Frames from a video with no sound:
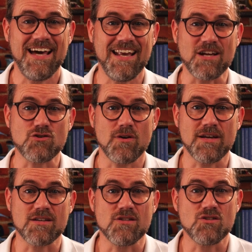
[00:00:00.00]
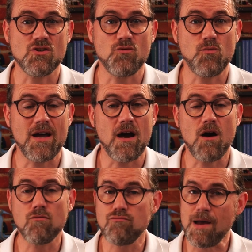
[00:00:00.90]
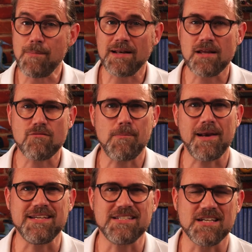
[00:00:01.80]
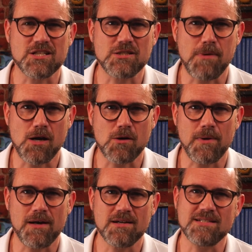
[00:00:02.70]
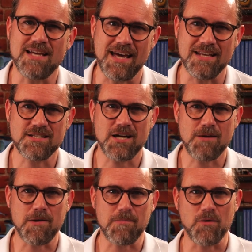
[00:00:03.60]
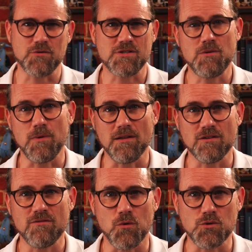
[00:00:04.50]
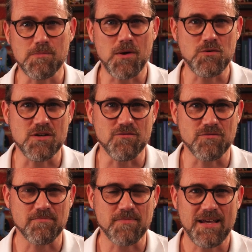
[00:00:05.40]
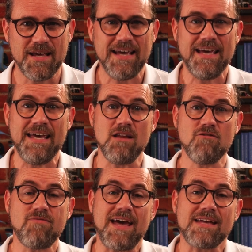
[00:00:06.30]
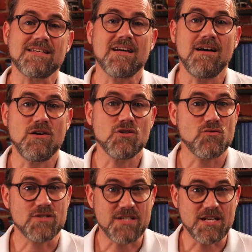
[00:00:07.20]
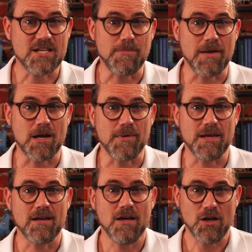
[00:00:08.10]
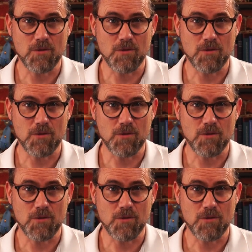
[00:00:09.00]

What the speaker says: Electronics and software are rapidly replacing spark plugs and timing belts in the world of automotive. In fact, cars are essentially becoming a